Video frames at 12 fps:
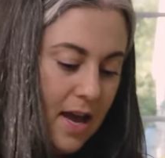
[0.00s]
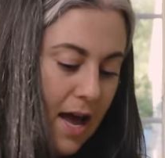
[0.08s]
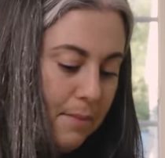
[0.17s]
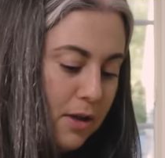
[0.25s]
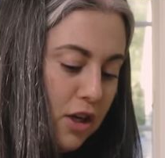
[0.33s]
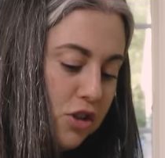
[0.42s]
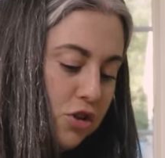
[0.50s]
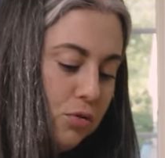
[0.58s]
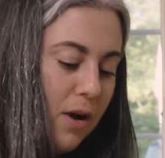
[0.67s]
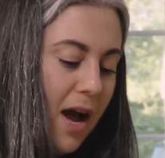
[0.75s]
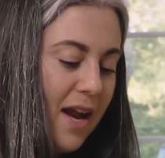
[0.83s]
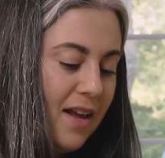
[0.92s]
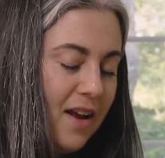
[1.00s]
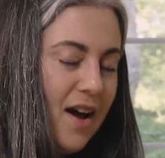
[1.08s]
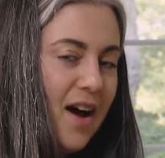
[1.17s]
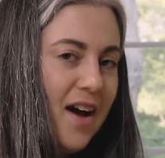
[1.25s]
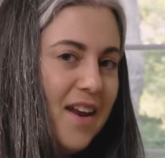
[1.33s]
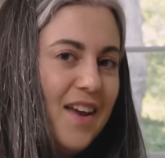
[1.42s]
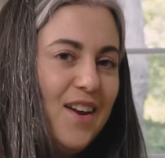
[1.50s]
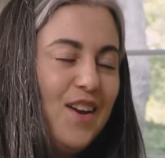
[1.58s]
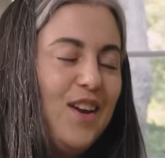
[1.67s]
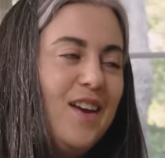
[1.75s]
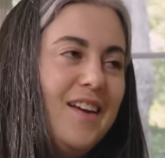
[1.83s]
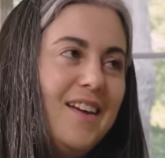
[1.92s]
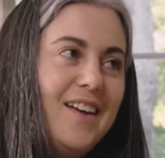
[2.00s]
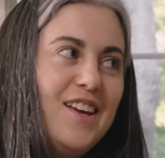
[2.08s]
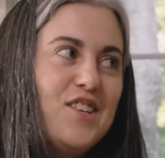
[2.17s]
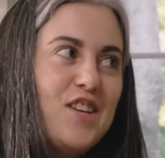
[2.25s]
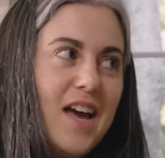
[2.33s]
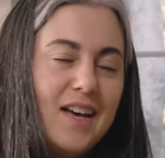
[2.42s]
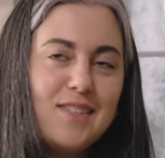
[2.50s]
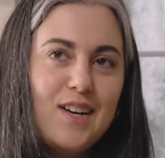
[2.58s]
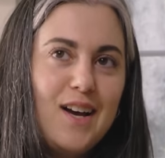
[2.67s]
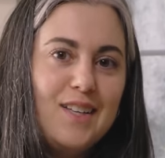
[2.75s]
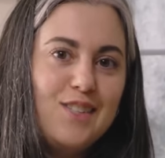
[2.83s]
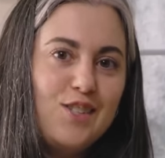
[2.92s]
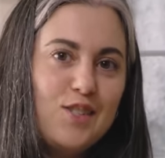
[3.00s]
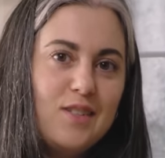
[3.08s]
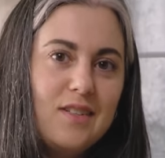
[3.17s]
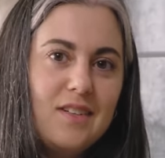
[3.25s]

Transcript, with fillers: I'm gonna try to cut it into hexagons.